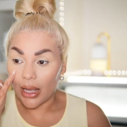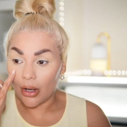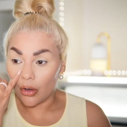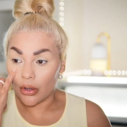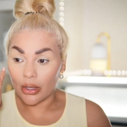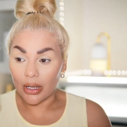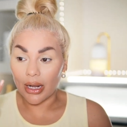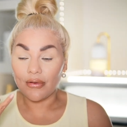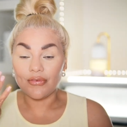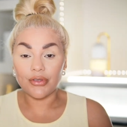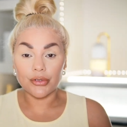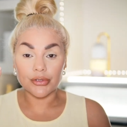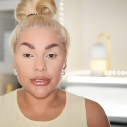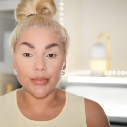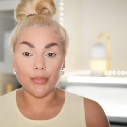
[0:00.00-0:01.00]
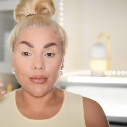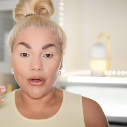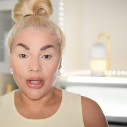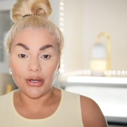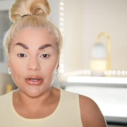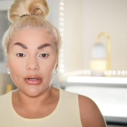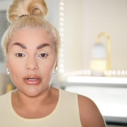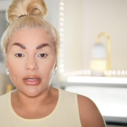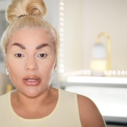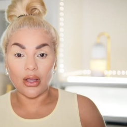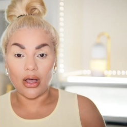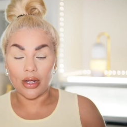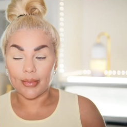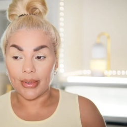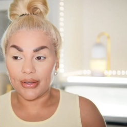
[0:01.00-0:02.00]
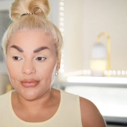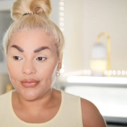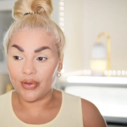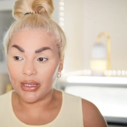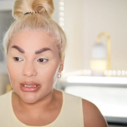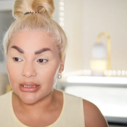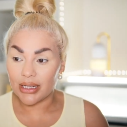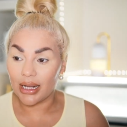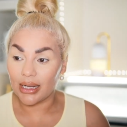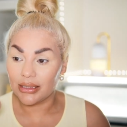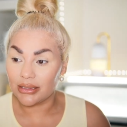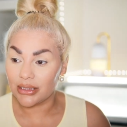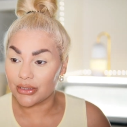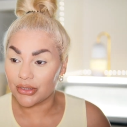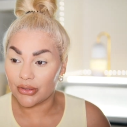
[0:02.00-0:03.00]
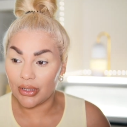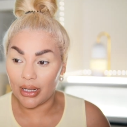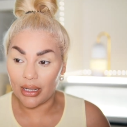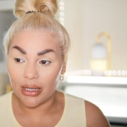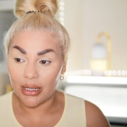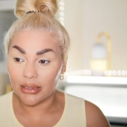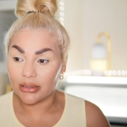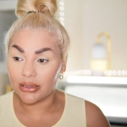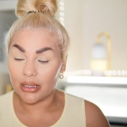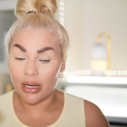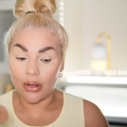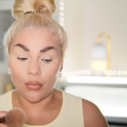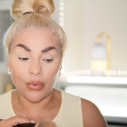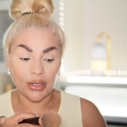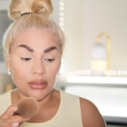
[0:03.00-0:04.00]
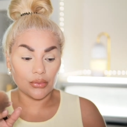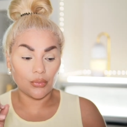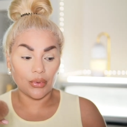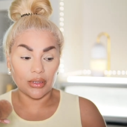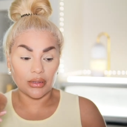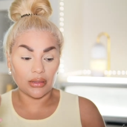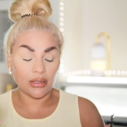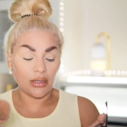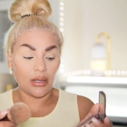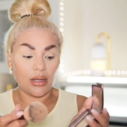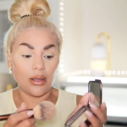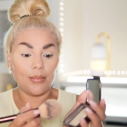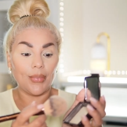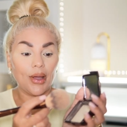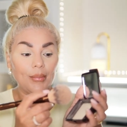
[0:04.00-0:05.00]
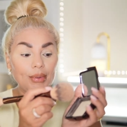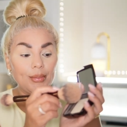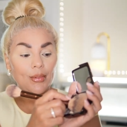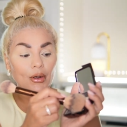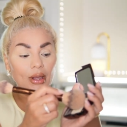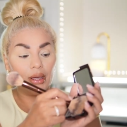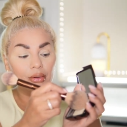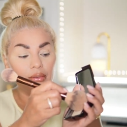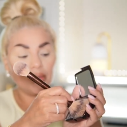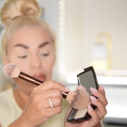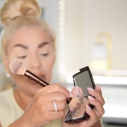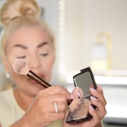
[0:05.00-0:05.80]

or I've used prior on my face like I did today I did I went with the Bobbi Brown